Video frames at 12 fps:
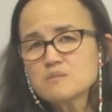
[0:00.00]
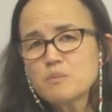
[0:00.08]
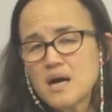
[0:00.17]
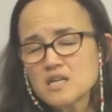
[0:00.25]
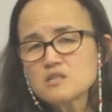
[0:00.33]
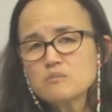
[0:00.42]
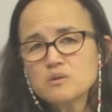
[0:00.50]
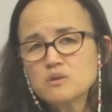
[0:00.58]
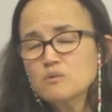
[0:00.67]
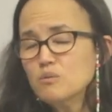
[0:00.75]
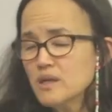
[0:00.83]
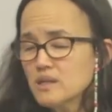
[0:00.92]

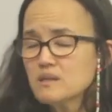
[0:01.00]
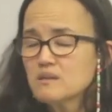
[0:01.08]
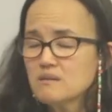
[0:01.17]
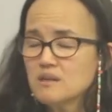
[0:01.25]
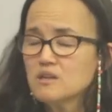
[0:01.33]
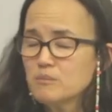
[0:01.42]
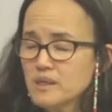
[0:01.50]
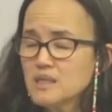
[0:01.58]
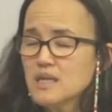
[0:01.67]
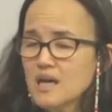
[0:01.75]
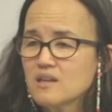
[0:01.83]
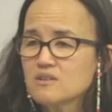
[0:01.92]
possible with
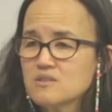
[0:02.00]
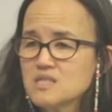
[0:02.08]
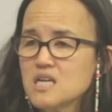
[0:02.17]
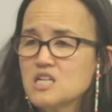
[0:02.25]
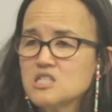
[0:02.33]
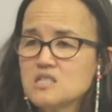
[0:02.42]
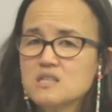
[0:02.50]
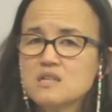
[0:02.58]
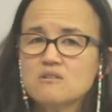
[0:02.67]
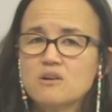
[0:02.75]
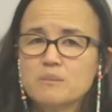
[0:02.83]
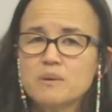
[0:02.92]
intermittent catheterization
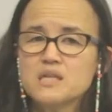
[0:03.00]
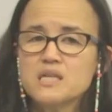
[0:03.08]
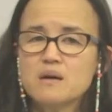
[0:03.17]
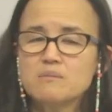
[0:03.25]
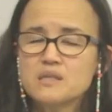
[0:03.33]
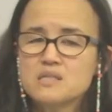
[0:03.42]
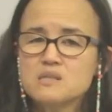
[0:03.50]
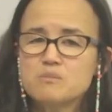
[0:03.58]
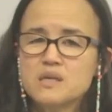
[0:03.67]
and cranberry tablets.